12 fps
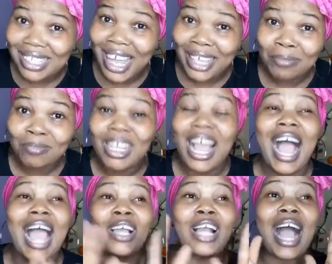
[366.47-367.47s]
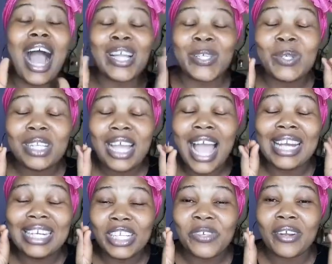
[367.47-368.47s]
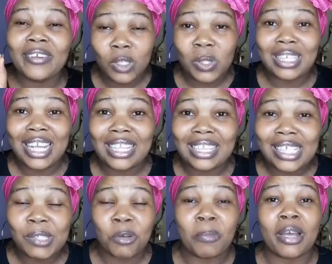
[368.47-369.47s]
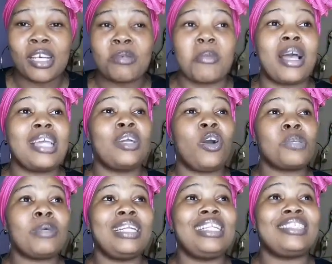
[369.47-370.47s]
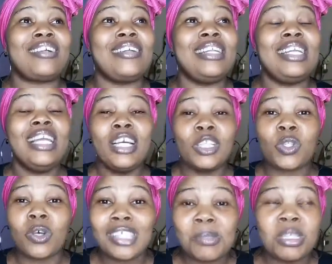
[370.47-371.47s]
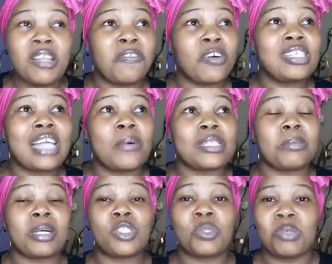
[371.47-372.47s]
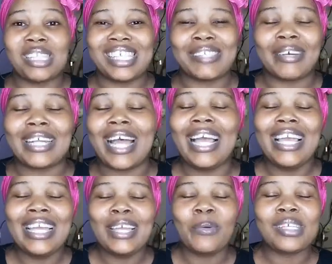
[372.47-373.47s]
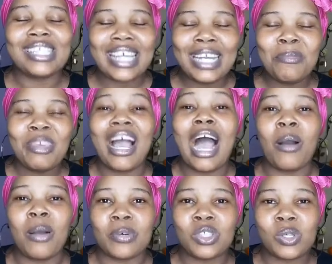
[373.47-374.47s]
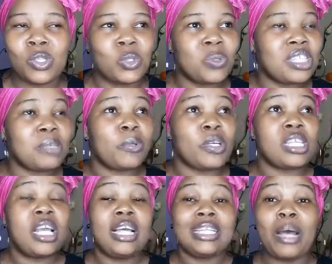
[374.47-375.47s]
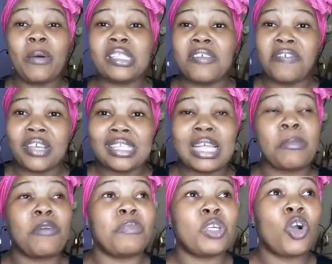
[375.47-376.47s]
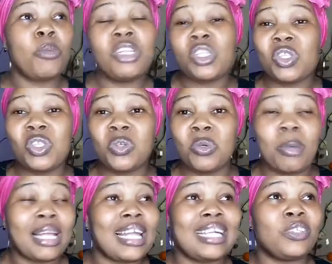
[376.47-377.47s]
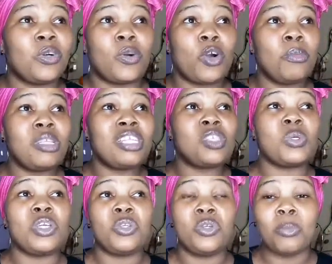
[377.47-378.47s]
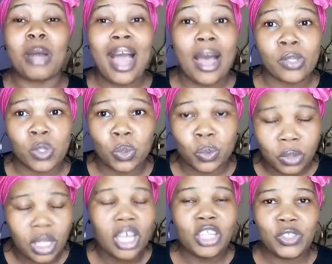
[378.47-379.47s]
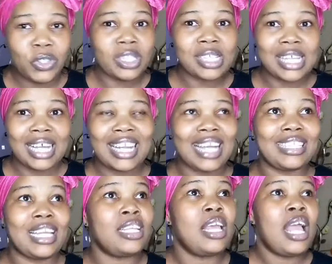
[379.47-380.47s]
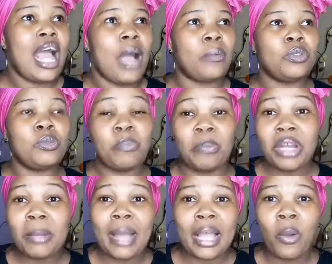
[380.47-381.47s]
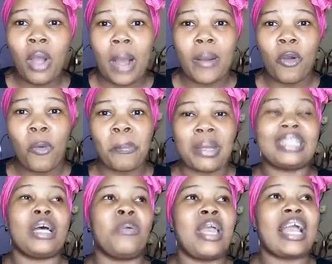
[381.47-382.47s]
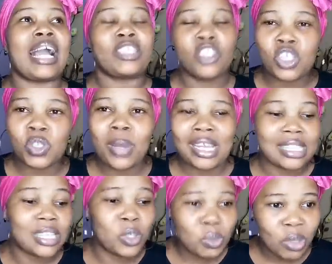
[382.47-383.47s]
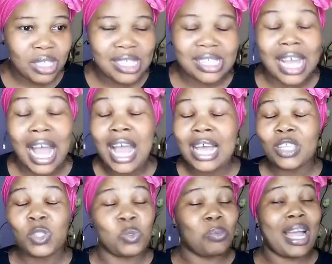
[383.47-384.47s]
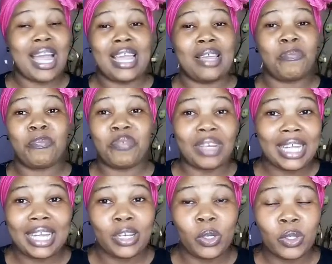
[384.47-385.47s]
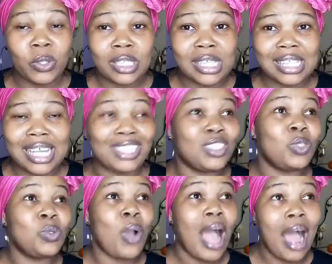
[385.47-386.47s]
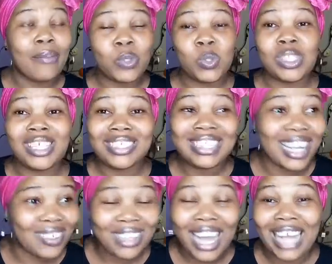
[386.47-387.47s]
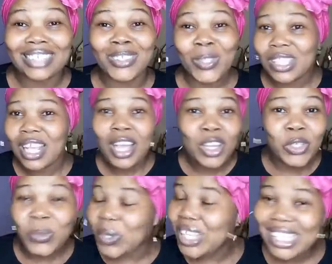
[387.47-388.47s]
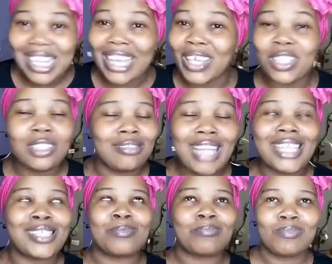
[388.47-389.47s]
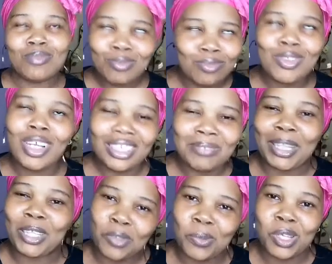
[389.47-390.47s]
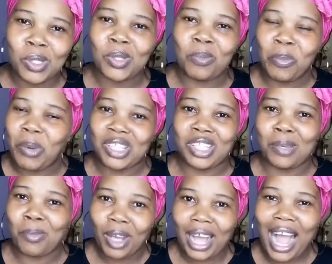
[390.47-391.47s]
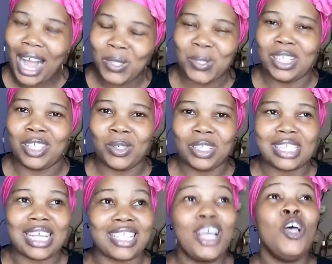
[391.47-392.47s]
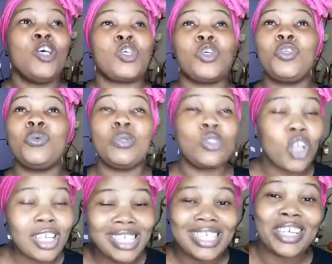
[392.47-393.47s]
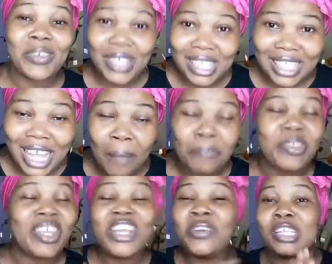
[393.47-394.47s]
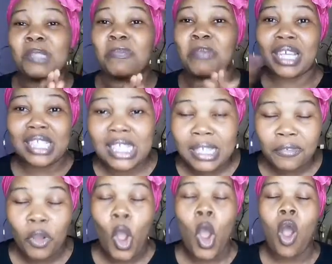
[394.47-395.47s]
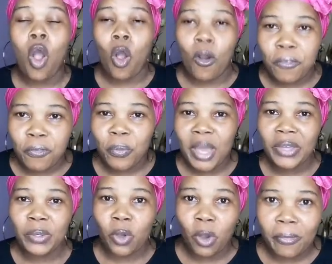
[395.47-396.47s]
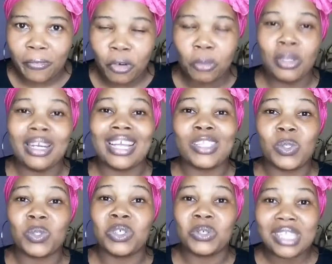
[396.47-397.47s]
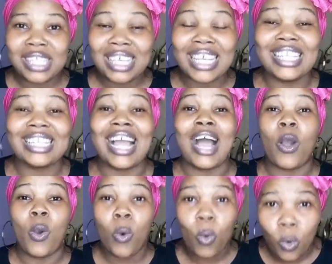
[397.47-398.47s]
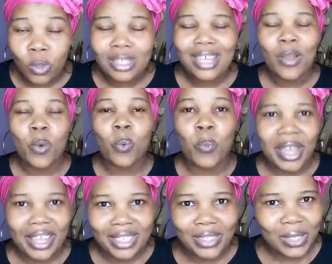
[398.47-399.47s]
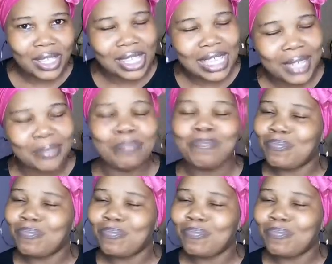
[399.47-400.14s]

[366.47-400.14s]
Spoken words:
Like I literally to learn this from my husband. My husband literally taught me. The first day I was about to meet his father, he was telling me how I was going to greet him, because that was the first time of me coming into the Yoruba land or coming into a Yoruba household. Do you understand? And then I wouldn't bring our own pattern where I can just go and say good morning, sir, to my father-in-law. You understand? You have to kneel down and just greet like it. That's part of the way to impress them, actually. You understand? So you will just greet them irrespective of where you come from. You learn to greet in their own way. Do you understand?